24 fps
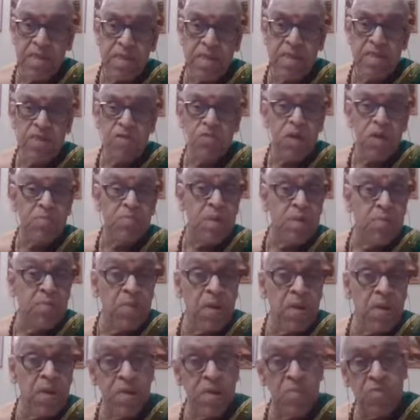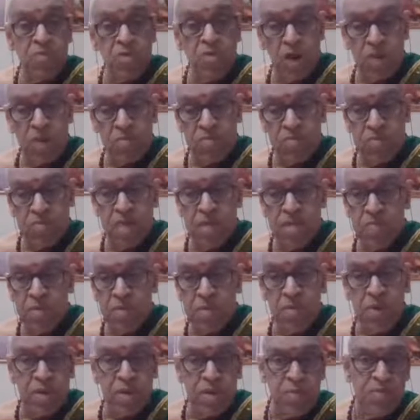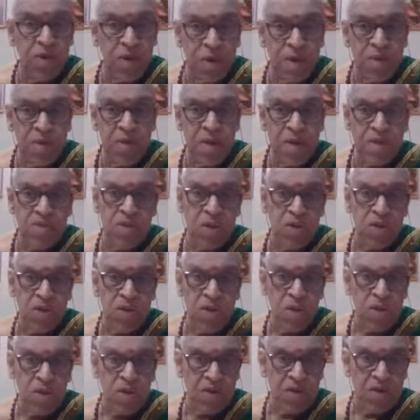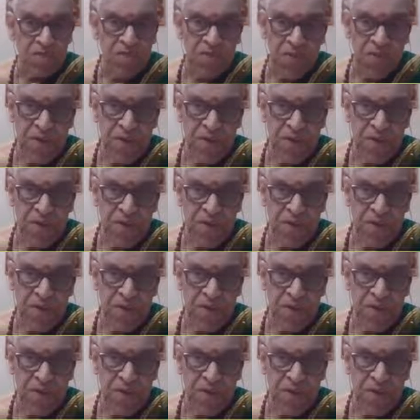This is what Brahmanda Puranam says. Brahmanda Puranam has got a lot of